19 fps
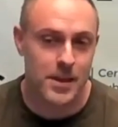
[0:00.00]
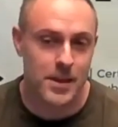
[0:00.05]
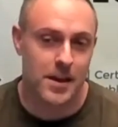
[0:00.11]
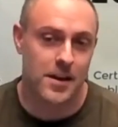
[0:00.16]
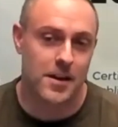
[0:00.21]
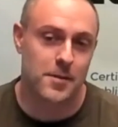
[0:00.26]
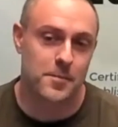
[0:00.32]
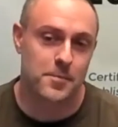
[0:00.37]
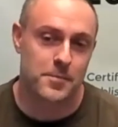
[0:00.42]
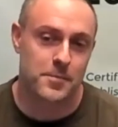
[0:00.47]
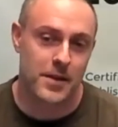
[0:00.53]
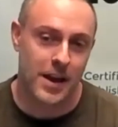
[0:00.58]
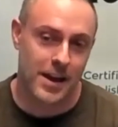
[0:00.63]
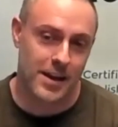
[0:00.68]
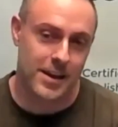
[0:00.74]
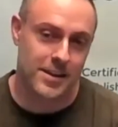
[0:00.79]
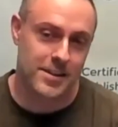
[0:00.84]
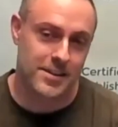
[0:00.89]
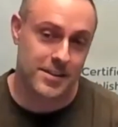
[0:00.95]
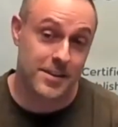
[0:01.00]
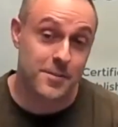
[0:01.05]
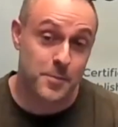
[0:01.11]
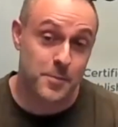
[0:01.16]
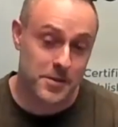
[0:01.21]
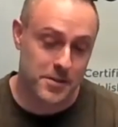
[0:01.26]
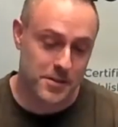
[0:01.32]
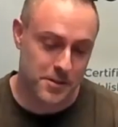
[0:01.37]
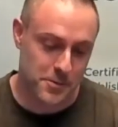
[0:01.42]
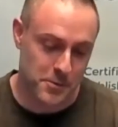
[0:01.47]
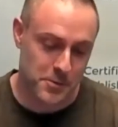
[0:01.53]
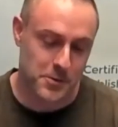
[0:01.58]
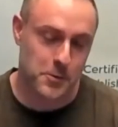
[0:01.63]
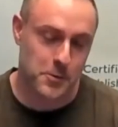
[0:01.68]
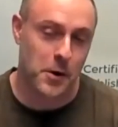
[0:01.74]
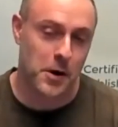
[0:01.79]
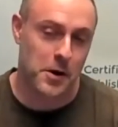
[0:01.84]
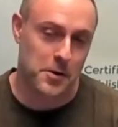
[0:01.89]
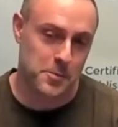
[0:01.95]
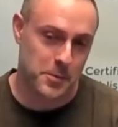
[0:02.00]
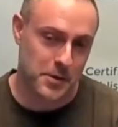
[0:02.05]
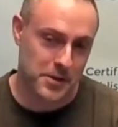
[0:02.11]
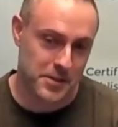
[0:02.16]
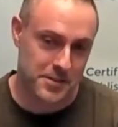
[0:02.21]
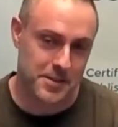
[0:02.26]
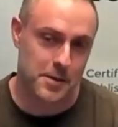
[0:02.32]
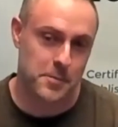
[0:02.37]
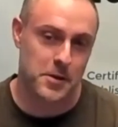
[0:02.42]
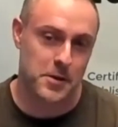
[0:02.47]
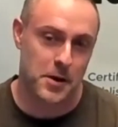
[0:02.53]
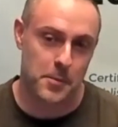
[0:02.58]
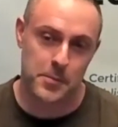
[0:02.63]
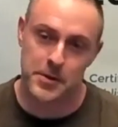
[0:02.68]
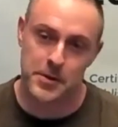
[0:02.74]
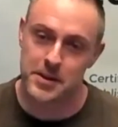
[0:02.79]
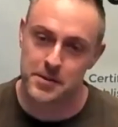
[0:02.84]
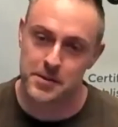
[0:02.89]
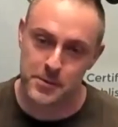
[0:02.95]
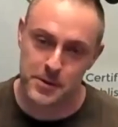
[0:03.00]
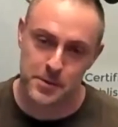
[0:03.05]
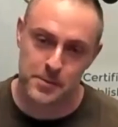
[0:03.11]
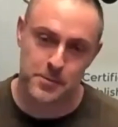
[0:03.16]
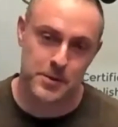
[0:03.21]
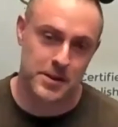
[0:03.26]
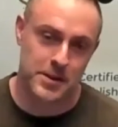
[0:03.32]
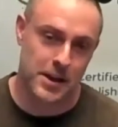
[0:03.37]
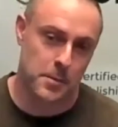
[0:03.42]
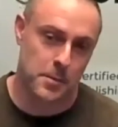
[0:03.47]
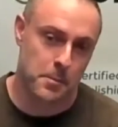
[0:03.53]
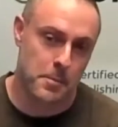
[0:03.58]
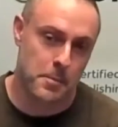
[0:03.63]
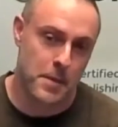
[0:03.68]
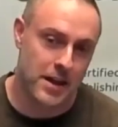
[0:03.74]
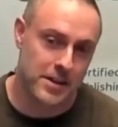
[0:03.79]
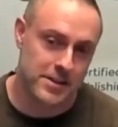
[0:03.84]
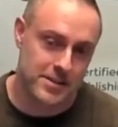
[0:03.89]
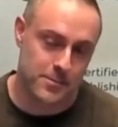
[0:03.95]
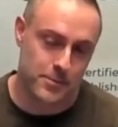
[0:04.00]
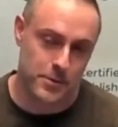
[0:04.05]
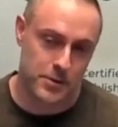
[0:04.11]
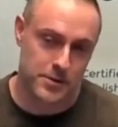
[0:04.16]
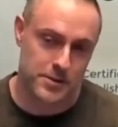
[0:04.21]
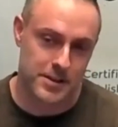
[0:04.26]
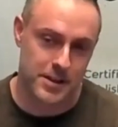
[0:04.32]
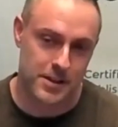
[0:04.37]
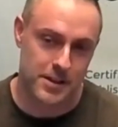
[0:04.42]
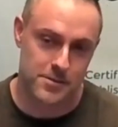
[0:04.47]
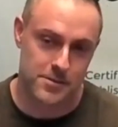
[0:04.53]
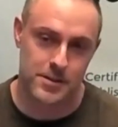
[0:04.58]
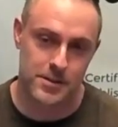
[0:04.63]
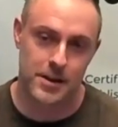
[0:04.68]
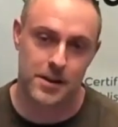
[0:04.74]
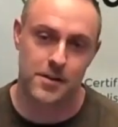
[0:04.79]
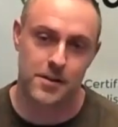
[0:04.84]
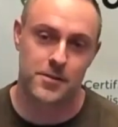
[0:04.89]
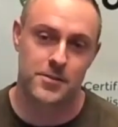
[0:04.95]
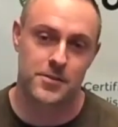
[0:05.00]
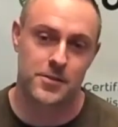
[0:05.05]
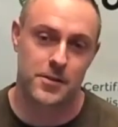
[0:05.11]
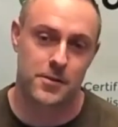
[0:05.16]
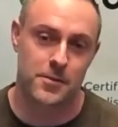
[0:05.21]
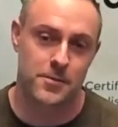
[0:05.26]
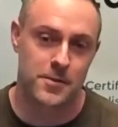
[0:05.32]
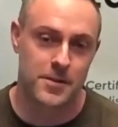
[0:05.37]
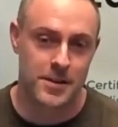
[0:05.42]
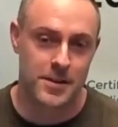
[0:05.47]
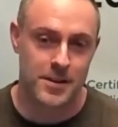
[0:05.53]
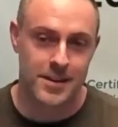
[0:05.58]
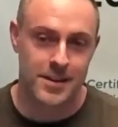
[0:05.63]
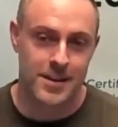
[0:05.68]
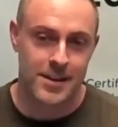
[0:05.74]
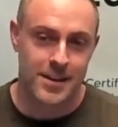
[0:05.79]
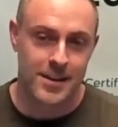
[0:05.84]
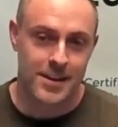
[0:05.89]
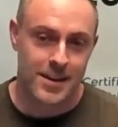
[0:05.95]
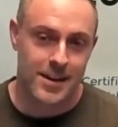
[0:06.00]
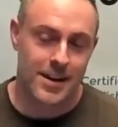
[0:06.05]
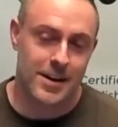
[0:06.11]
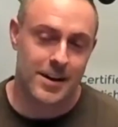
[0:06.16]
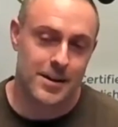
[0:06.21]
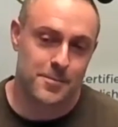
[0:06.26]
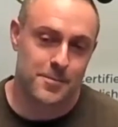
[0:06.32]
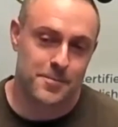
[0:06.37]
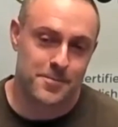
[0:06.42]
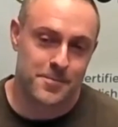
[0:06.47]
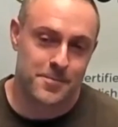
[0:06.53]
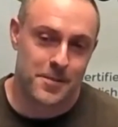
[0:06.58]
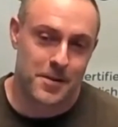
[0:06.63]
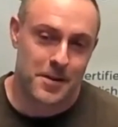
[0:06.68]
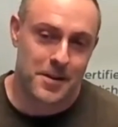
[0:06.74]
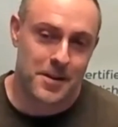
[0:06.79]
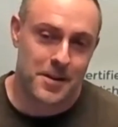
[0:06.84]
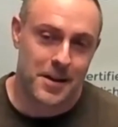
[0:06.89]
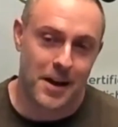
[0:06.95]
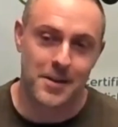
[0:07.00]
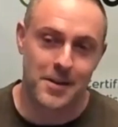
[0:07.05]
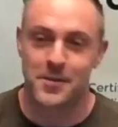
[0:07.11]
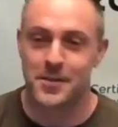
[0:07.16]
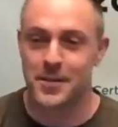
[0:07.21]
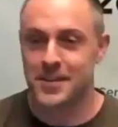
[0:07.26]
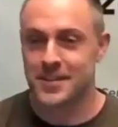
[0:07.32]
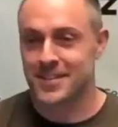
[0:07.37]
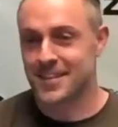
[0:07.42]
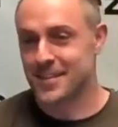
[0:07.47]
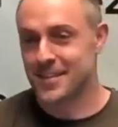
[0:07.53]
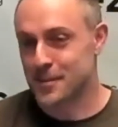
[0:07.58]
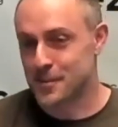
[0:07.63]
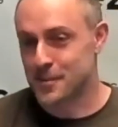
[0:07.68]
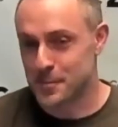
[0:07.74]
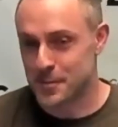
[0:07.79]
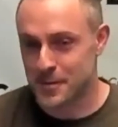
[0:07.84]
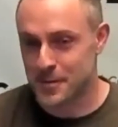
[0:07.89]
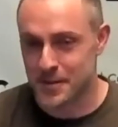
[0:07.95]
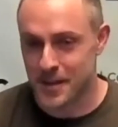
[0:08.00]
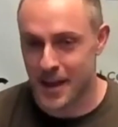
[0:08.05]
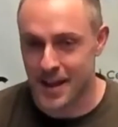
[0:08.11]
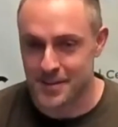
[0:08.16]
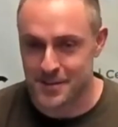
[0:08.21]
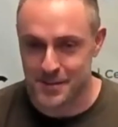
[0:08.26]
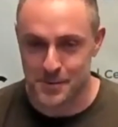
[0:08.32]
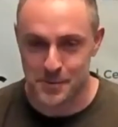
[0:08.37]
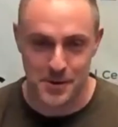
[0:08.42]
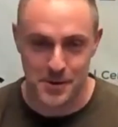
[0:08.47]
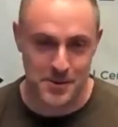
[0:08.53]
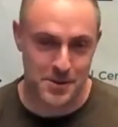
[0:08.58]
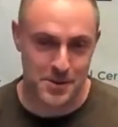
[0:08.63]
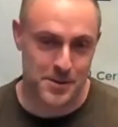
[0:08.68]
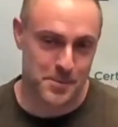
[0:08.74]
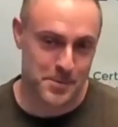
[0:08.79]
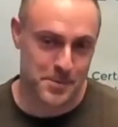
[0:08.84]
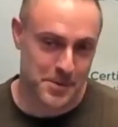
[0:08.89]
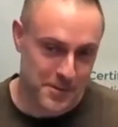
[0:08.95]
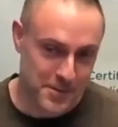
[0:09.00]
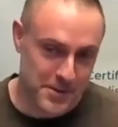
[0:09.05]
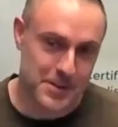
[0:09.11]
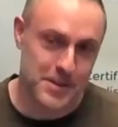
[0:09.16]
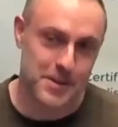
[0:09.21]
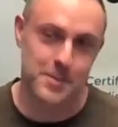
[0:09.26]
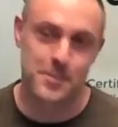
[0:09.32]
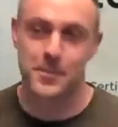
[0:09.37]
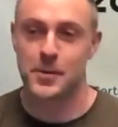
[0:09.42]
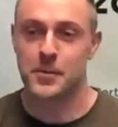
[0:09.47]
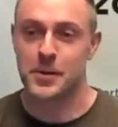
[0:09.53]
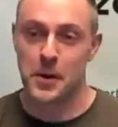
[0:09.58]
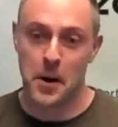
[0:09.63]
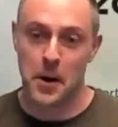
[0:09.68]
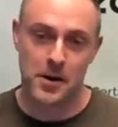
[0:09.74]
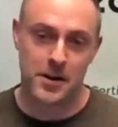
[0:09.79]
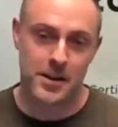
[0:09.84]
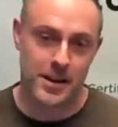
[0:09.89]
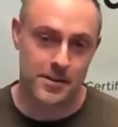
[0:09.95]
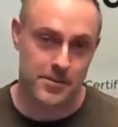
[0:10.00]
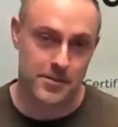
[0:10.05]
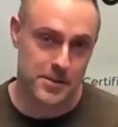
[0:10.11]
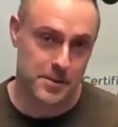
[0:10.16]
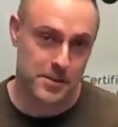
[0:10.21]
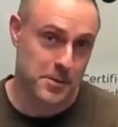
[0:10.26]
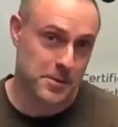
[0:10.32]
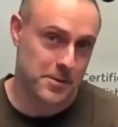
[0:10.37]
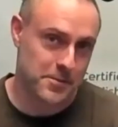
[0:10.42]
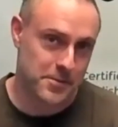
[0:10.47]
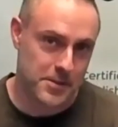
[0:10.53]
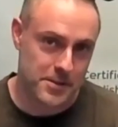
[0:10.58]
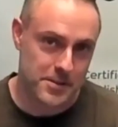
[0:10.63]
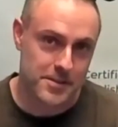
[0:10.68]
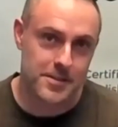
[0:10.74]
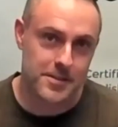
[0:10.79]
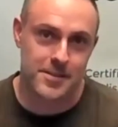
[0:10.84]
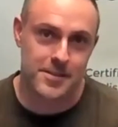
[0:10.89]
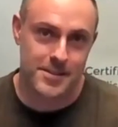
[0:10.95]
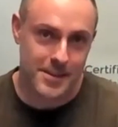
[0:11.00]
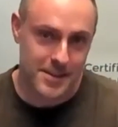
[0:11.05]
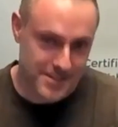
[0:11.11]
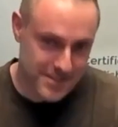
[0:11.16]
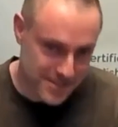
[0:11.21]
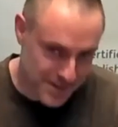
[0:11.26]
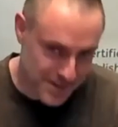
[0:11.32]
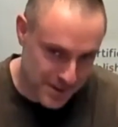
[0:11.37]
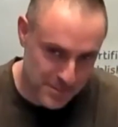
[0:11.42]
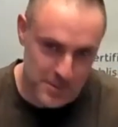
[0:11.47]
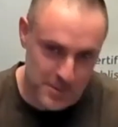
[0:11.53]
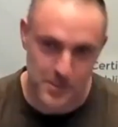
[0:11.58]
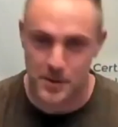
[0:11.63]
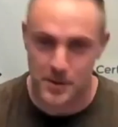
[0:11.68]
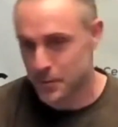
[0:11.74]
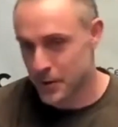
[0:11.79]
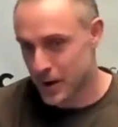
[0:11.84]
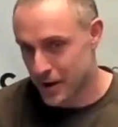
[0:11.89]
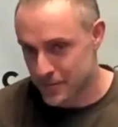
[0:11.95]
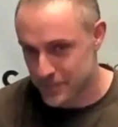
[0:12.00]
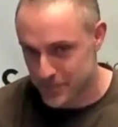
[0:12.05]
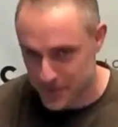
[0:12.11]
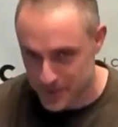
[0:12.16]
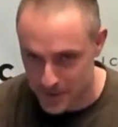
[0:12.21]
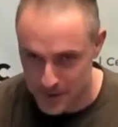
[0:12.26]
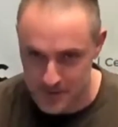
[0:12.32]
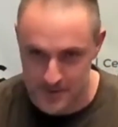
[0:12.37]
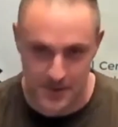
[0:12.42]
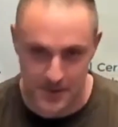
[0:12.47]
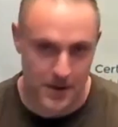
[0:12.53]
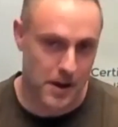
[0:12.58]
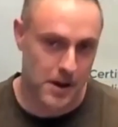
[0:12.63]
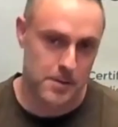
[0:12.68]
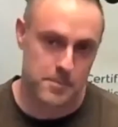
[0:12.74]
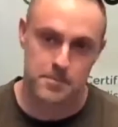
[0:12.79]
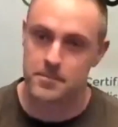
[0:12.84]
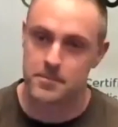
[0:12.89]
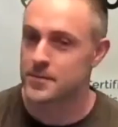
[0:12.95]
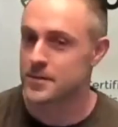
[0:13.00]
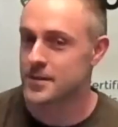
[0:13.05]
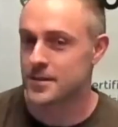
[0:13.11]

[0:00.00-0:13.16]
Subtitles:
And his business was acquired by the same company, and we kind of met and worked together there. So I know that doesn't answer the question specifically, but we are kind of a little bit of a seasoned team. We've been around for a long time.